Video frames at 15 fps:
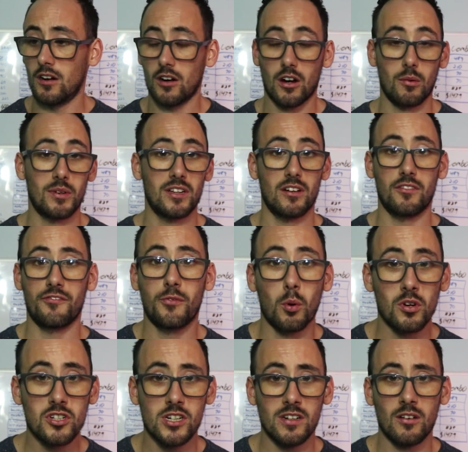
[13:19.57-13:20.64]
Are we gonna
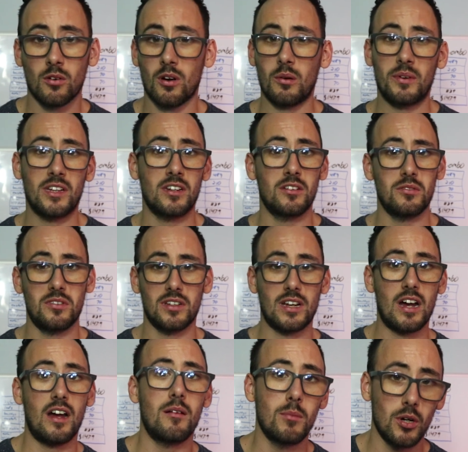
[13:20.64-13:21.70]
forge it, or are we gonna do the
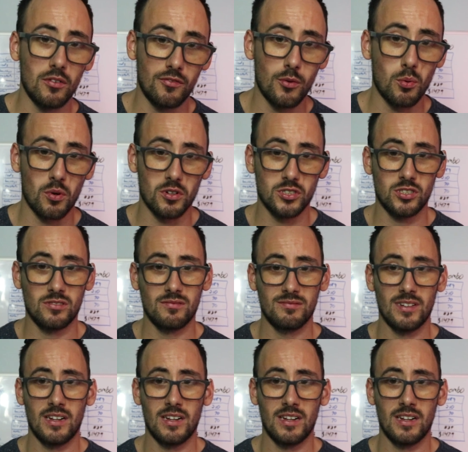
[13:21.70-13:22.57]
combo forge?